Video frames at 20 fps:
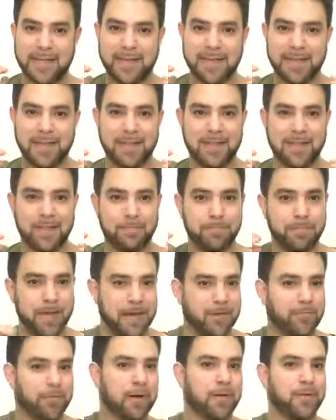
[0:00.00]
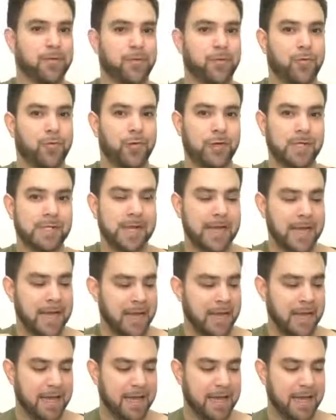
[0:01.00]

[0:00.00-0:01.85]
and the background chords,